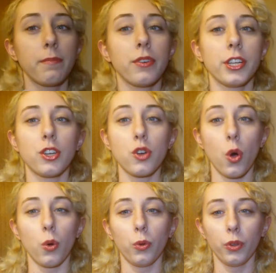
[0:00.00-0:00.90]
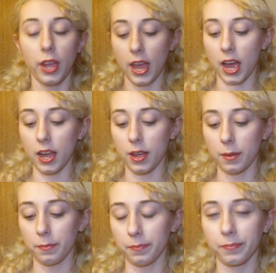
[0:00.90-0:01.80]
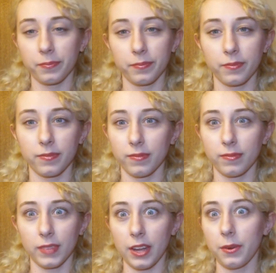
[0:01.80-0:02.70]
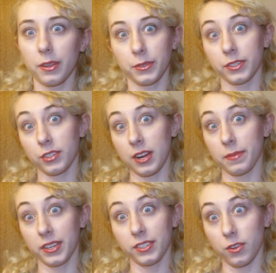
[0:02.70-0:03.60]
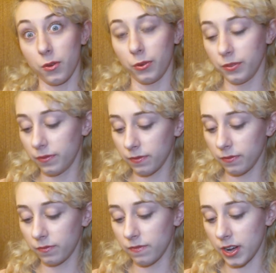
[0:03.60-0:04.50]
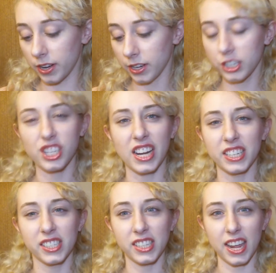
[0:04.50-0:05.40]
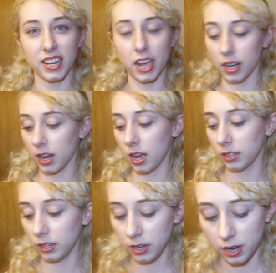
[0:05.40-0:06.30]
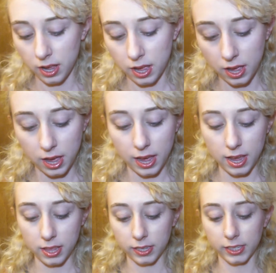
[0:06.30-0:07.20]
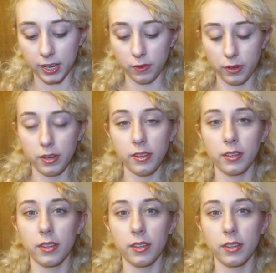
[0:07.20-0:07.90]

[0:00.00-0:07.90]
pretty gold, I don't know how else to describe it. It's a gold, very shiny sand kind of color. And the second one